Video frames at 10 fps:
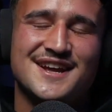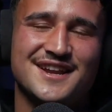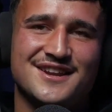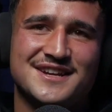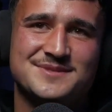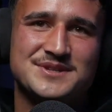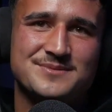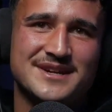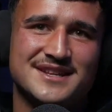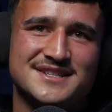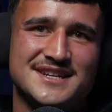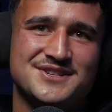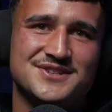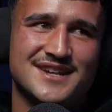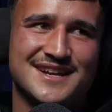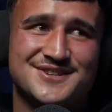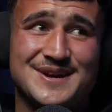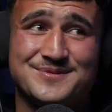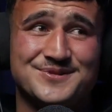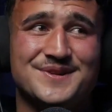And like, especially being in the 10Gs, like
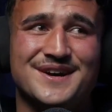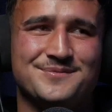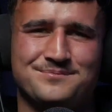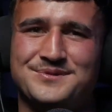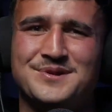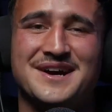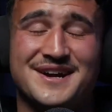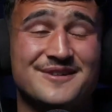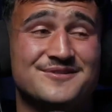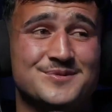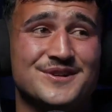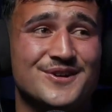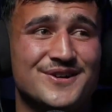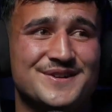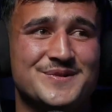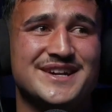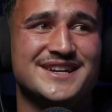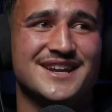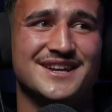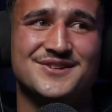times you're uncomfortable a lot in a
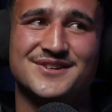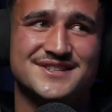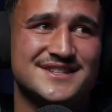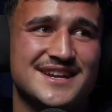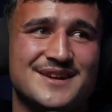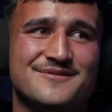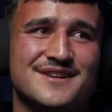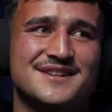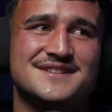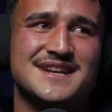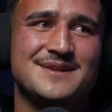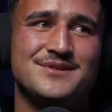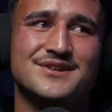week. Like you got to stand up in front of the team.